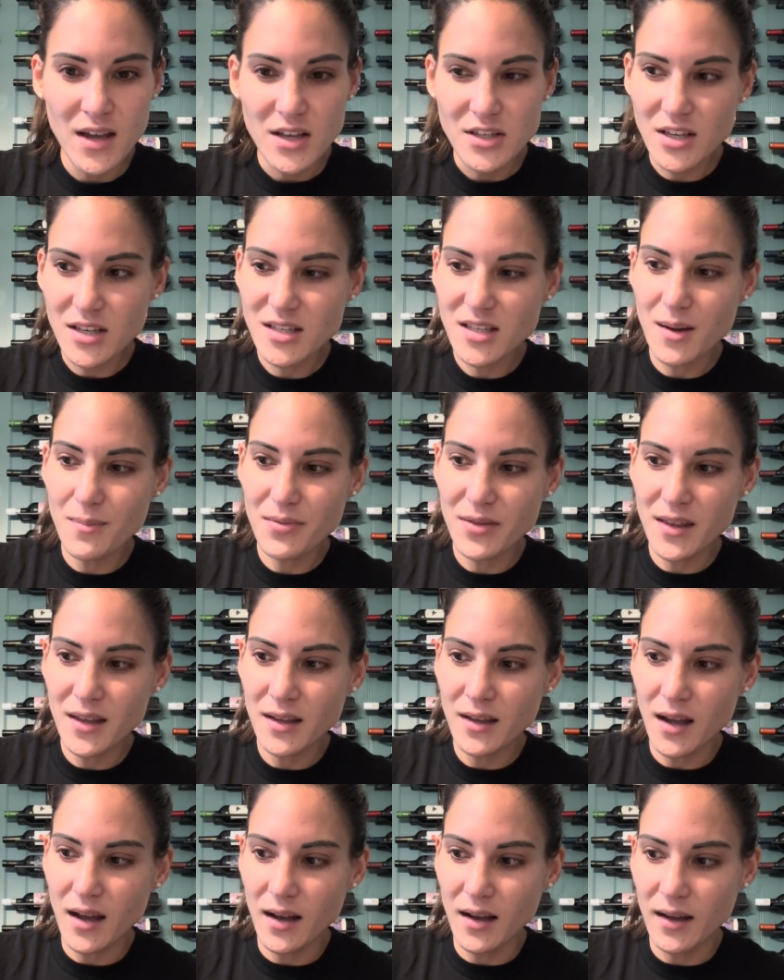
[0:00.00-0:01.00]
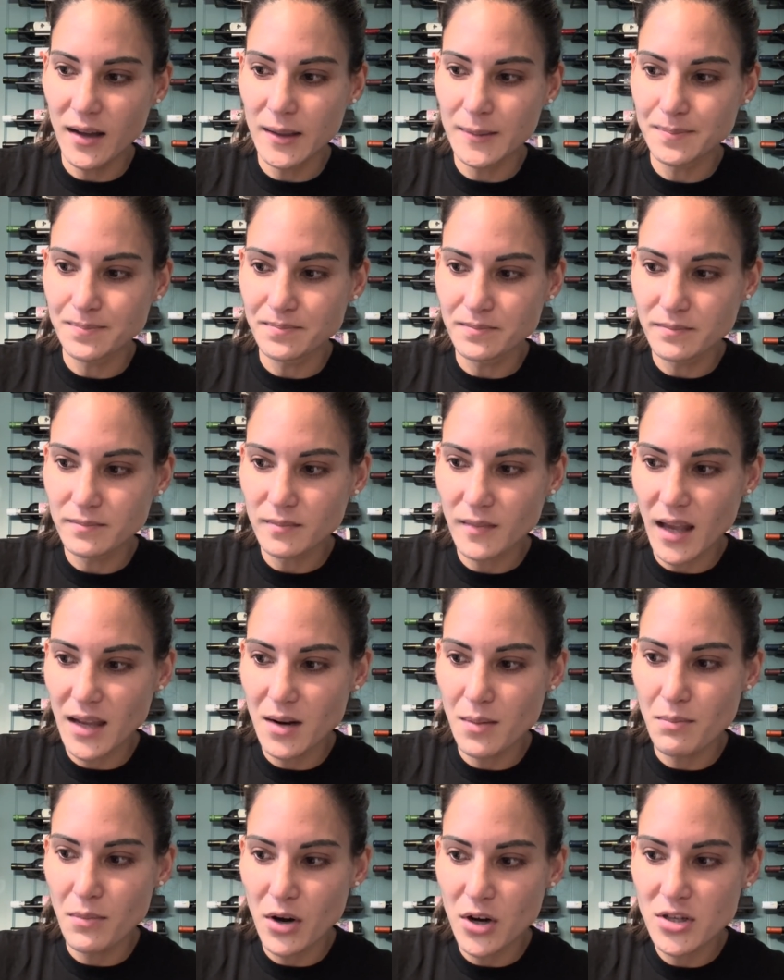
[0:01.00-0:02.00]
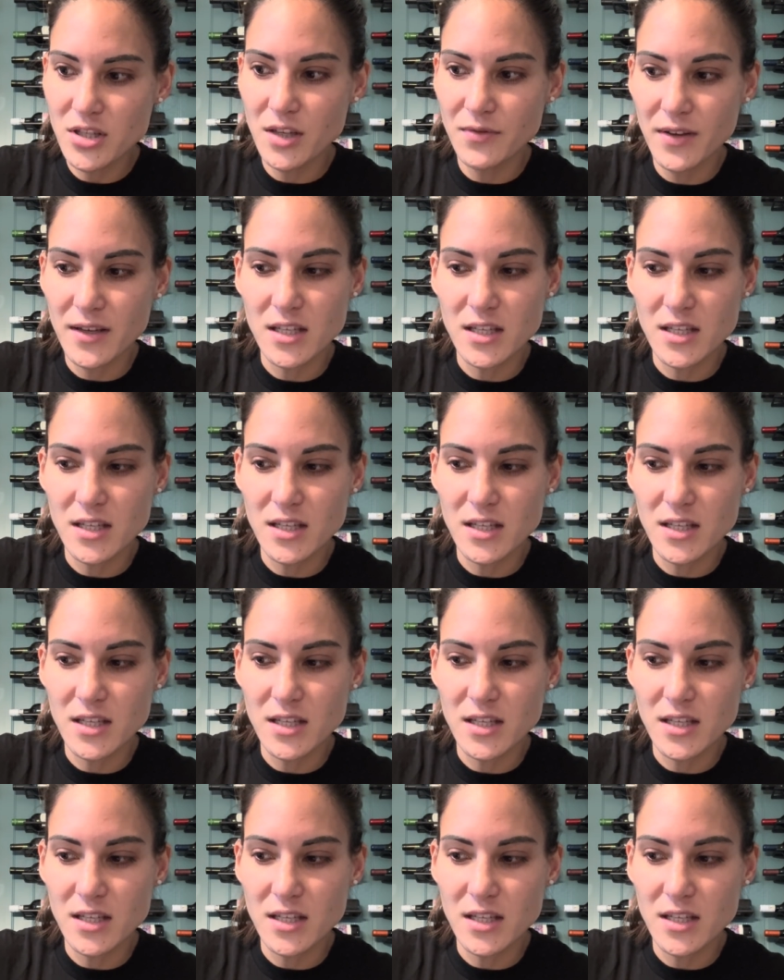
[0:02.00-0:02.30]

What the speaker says: just something, an immersive